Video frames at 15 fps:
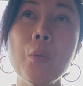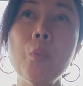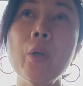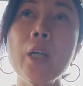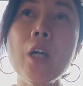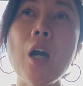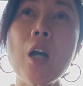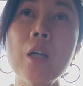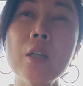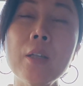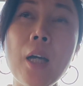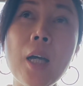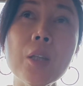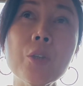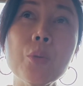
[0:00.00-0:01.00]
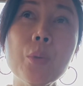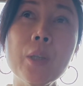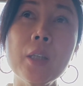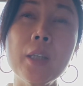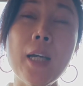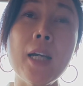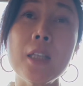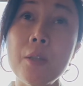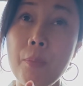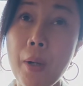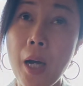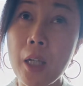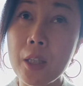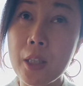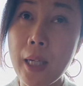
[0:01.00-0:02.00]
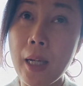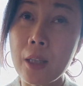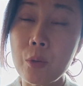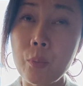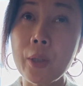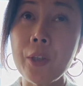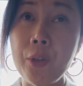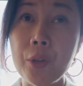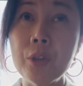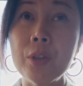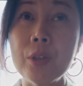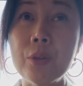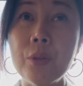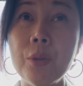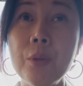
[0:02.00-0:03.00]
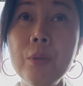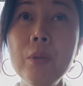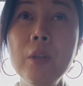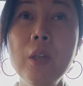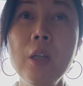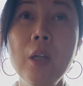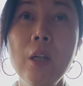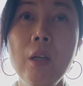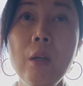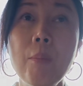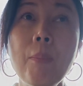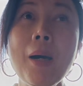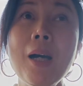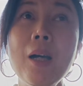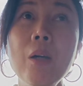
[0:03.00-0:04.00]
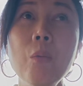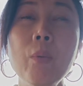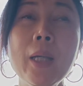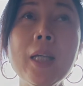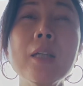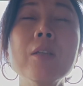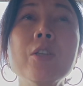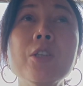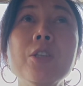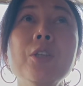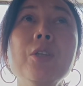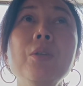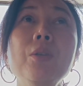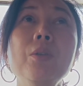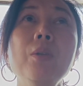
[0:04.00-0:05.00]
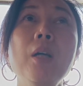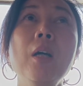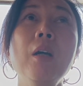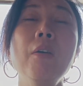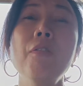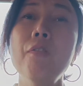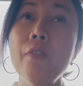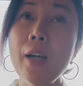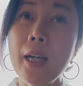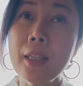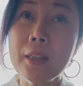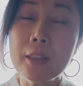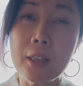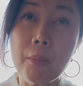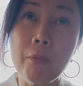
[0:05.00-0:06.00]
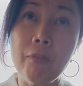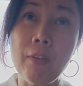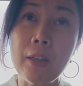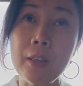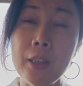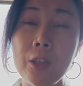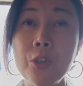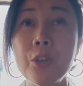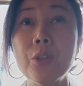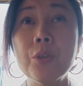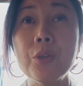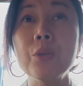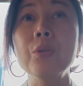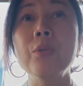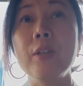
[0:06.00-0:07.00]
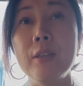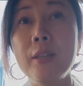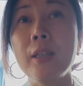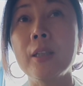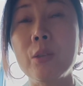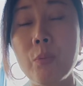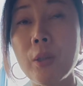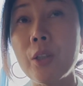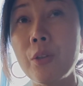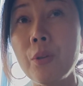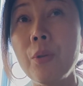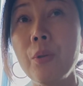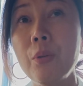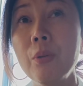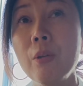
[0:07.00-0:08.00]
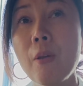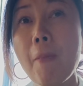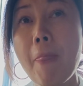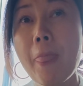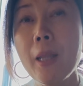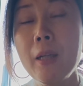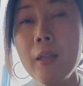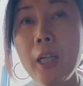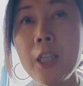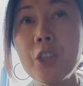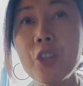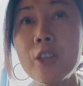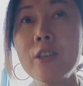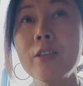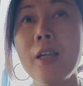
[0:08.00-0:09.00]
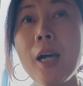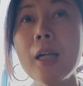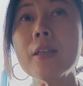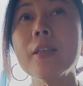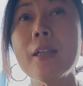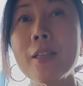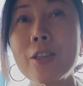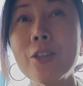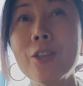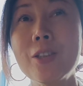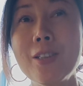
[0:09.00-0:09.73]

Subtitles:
we are not doing as much as we used to do, but we can still find some funding to do the things we do. It's just not as